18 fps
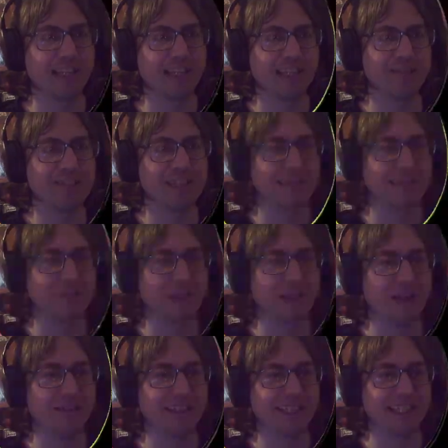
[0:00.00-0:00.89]
of just
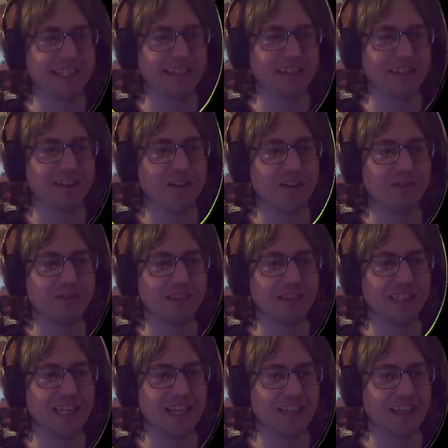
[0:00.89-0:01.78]
bounce it and
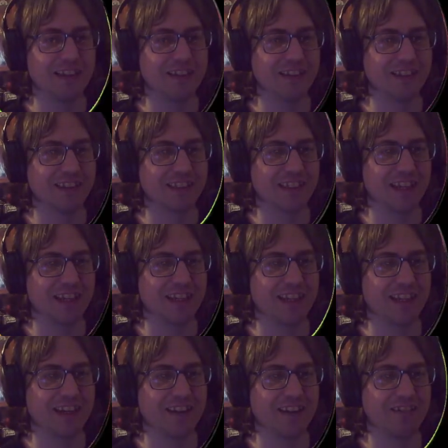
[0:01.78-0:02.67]
hold it and,
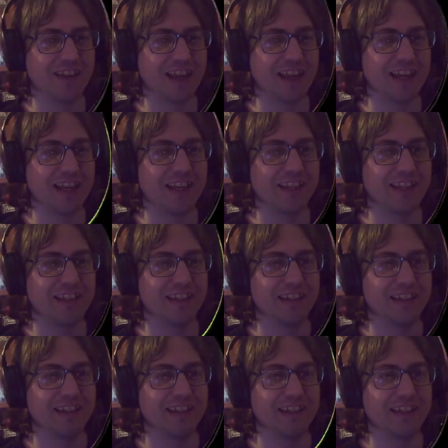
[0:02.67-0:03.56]
like, you know, get it
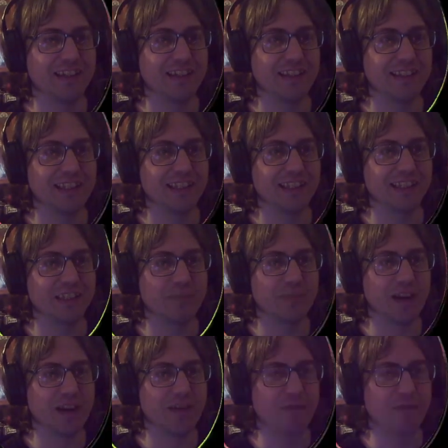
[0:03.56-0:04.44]
set
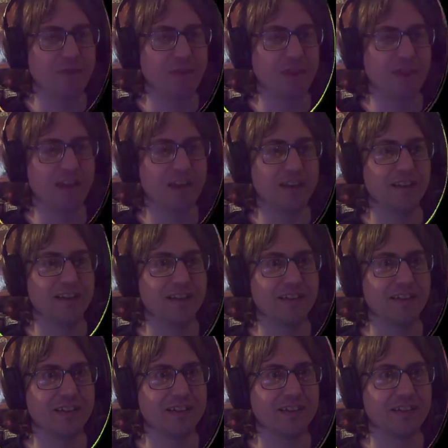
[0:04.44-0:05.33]
up and everything.
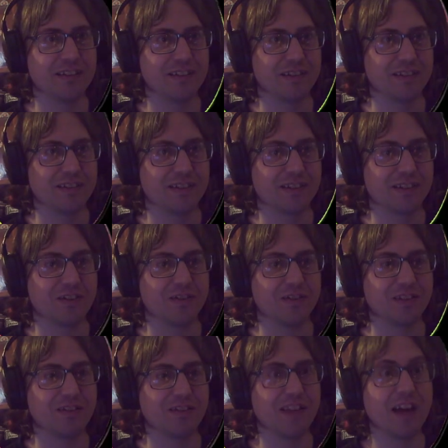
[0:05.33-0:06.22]

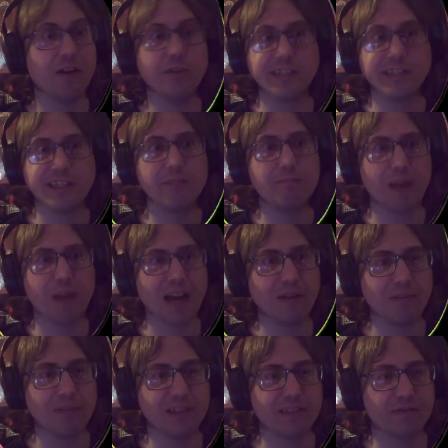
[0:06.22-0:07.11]
Not do that. Also,
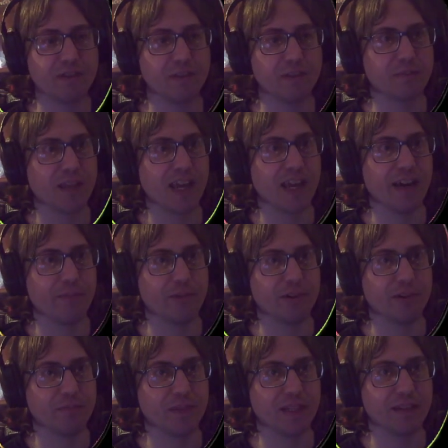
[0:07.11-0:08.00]
backwards flip there
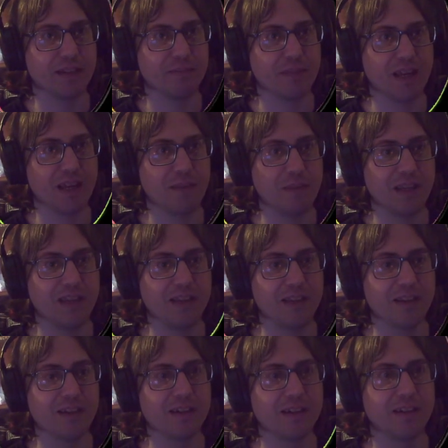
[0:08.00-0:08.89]
would have been
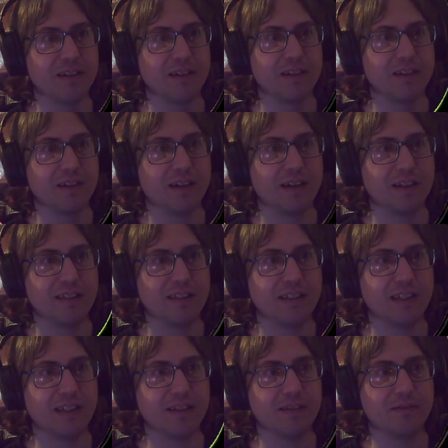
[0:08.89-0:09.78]
maybe
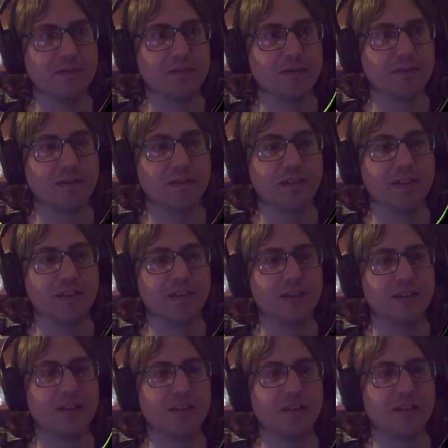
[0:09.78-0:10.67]
ideal.
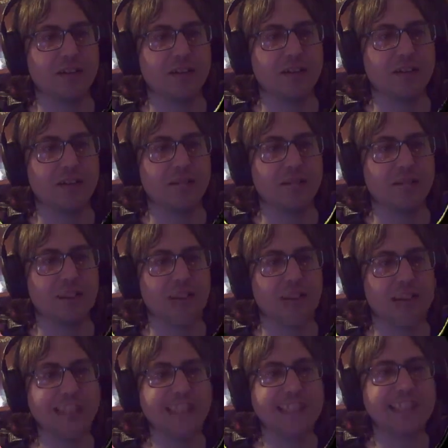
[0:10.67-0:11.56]
But I
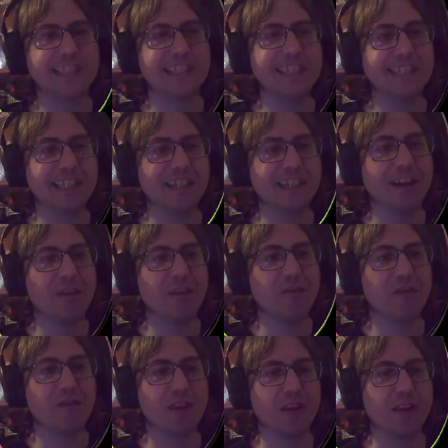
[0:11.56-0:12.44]
guess it's easy
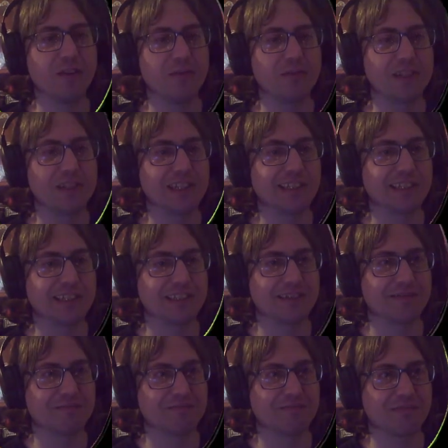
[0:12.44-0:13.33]
enough if you
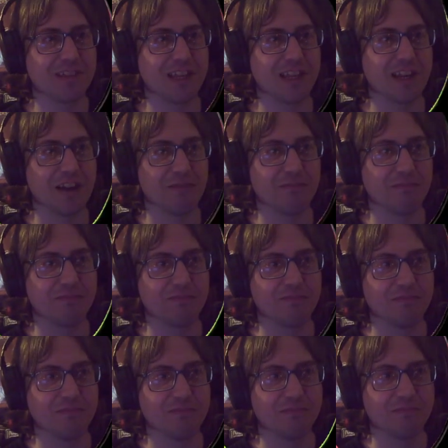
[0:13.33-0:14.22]
just, you know,
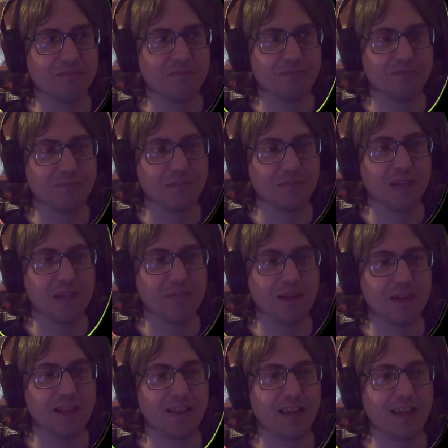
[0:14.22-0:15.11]

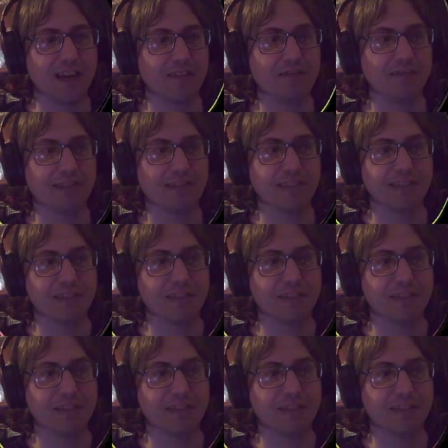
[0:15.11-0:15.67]
manipulate the angles.